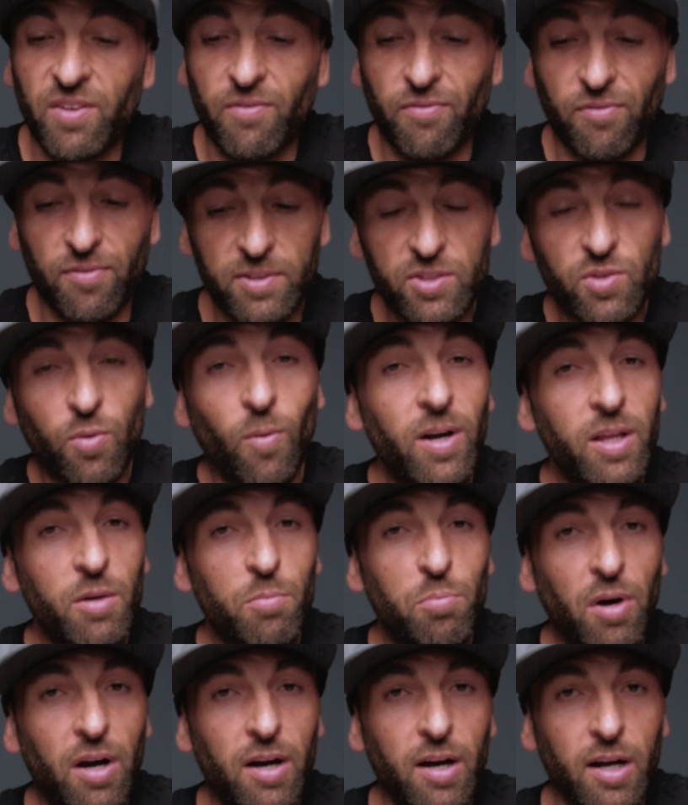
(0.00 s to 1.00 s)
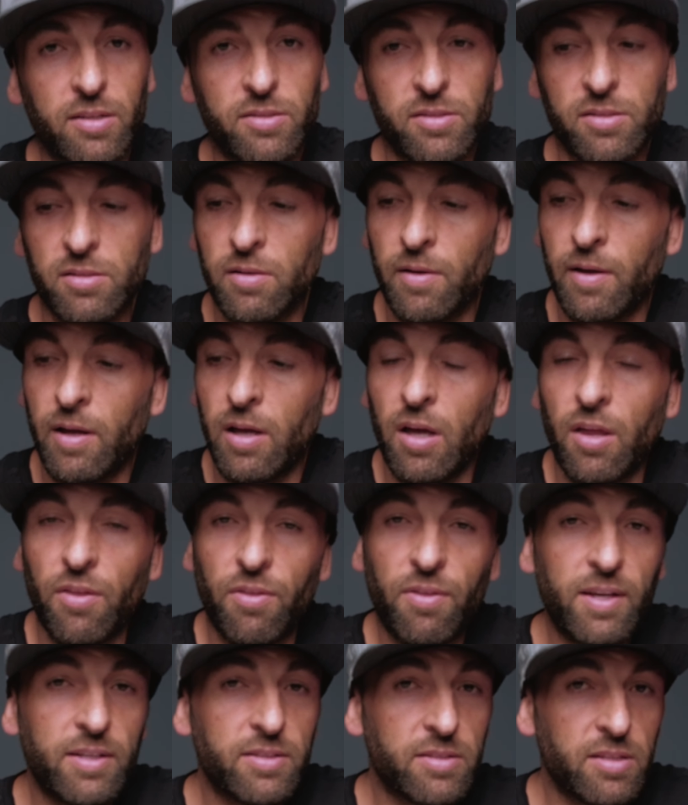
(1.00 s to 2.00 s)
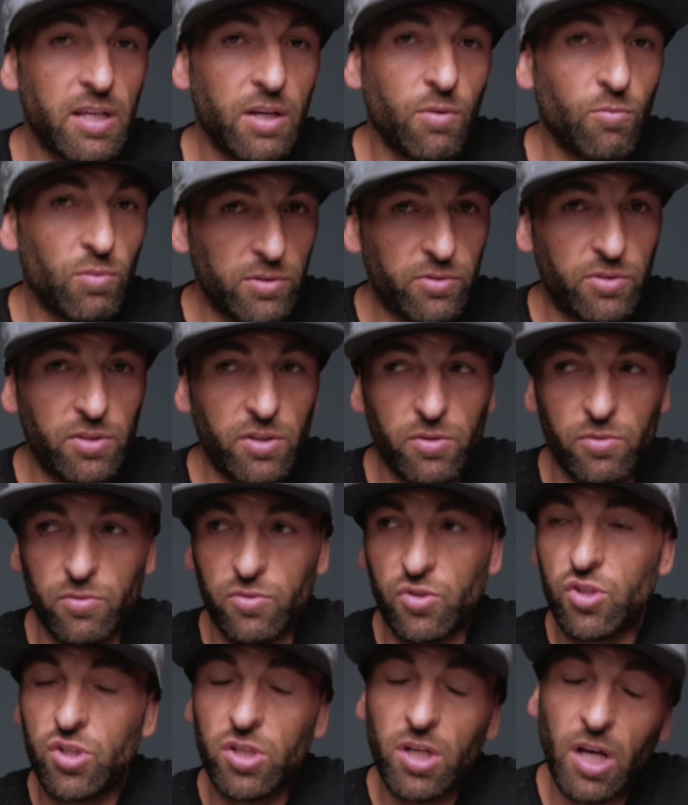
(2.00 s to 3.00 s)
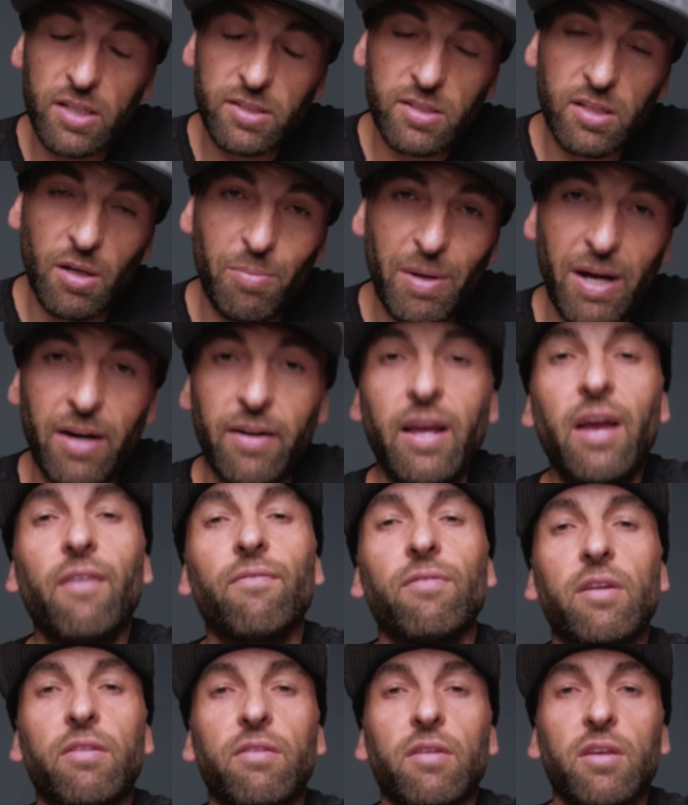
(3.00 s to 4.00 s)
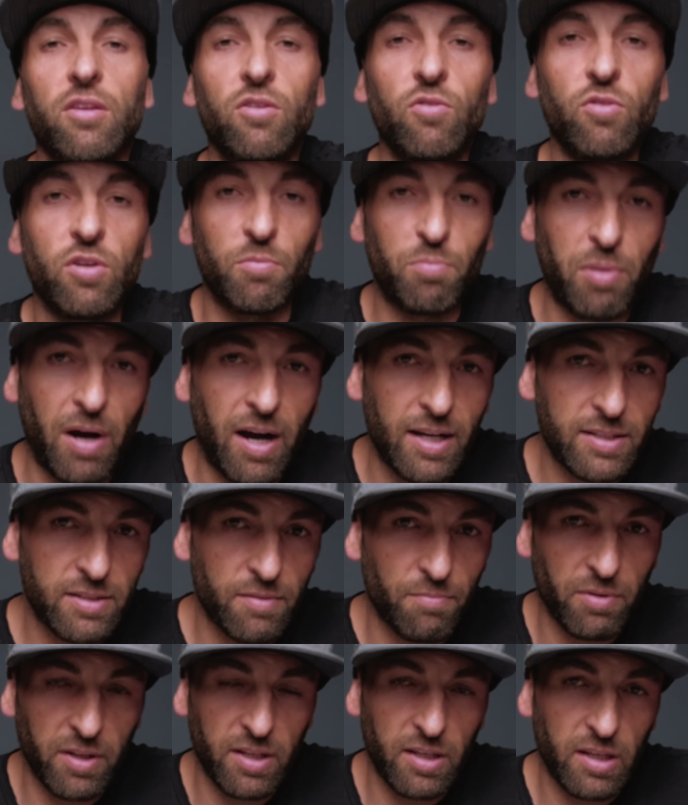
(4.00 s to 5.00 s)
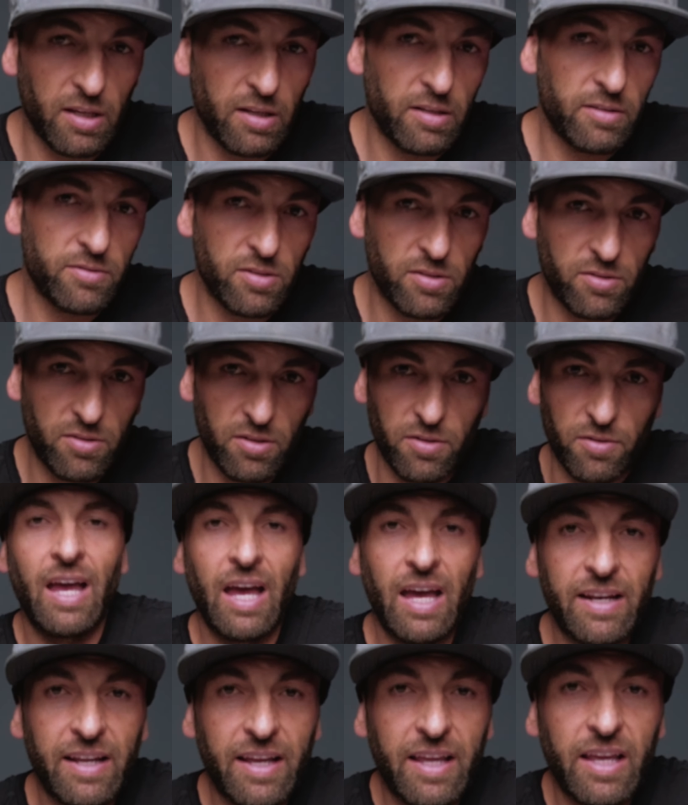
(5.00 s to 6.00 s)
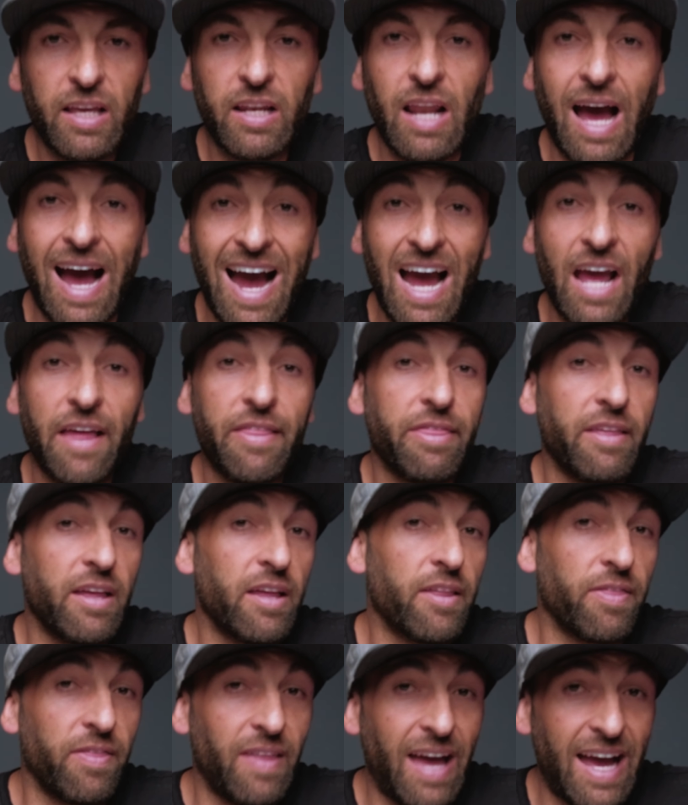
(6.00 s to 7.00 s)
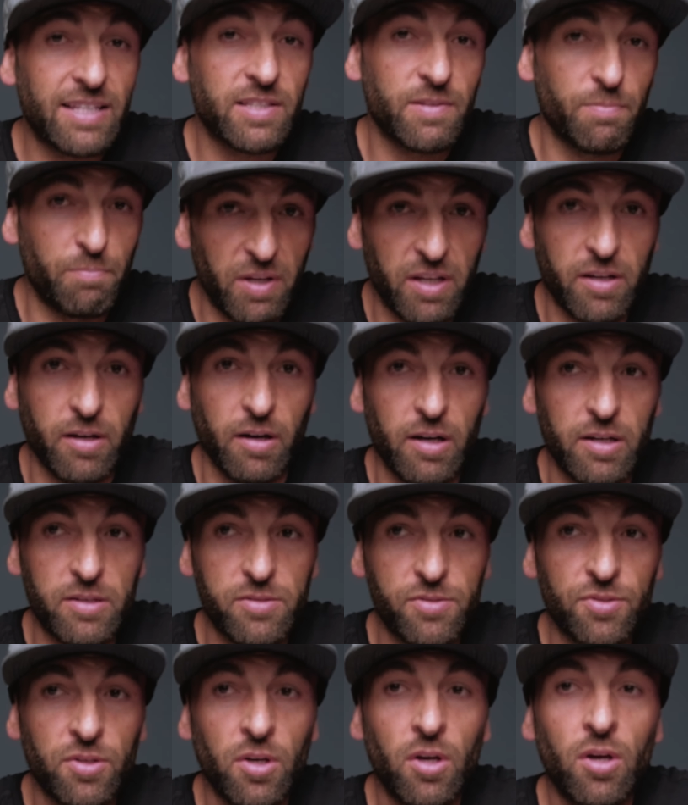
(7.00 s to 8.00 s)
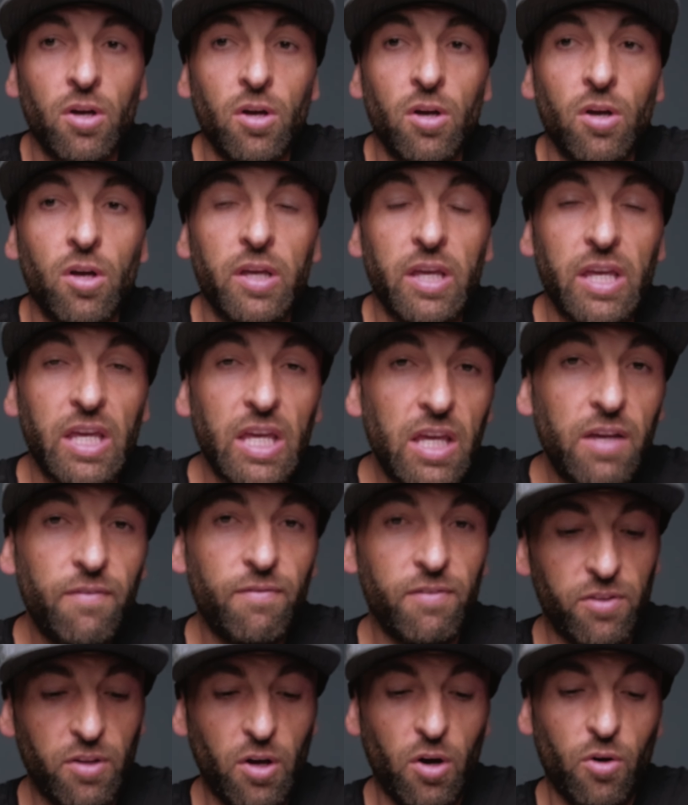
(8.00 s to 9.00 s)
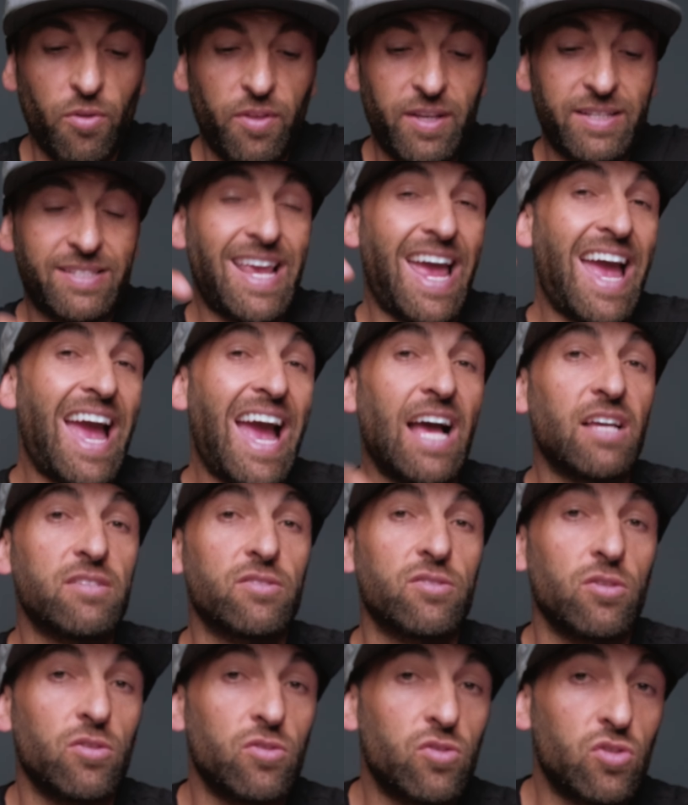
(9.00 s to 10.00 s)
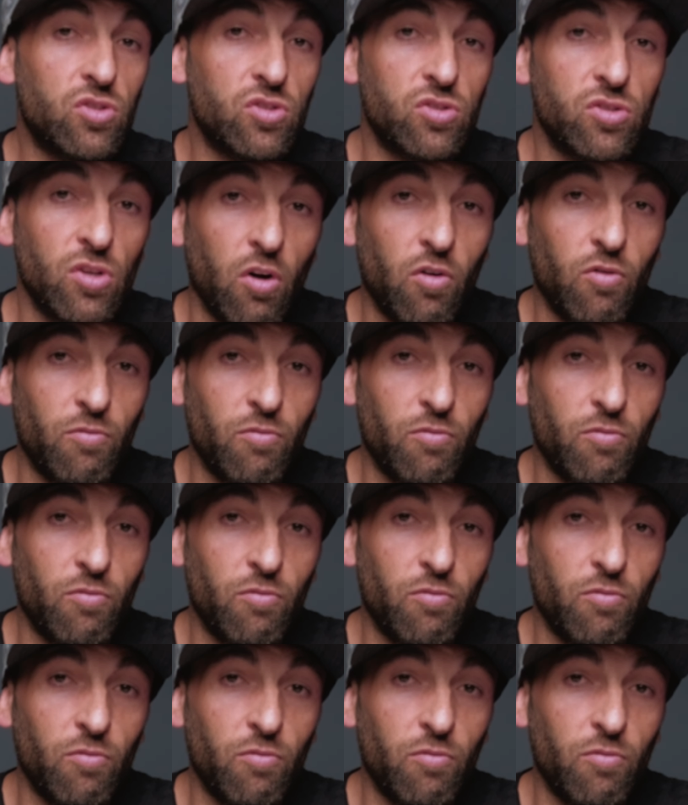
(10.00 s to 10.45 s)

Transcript: For twenty bucks, this thing will do just about everything you could possibly need it to do. And again, I think that's because even though this has so